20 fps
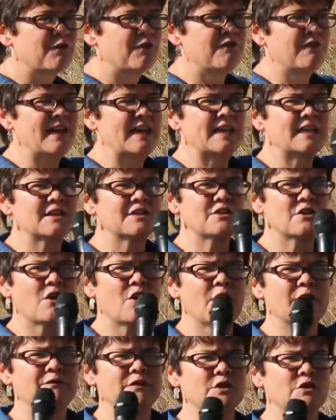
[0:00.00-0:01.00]
fanned
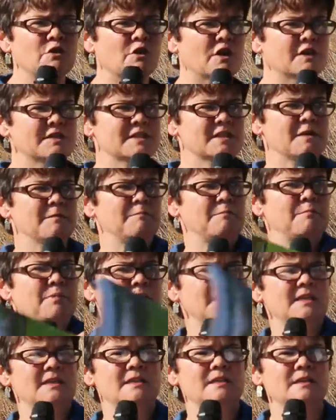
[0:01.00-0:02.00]
off across a
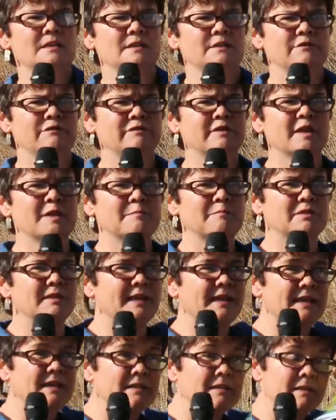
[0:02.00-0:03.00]
big
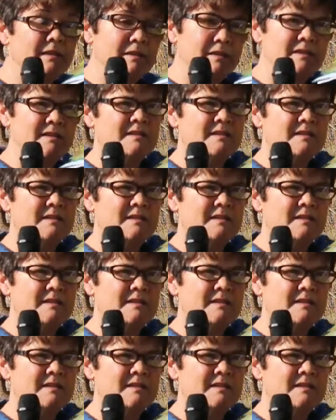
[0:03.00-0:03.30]
floodplain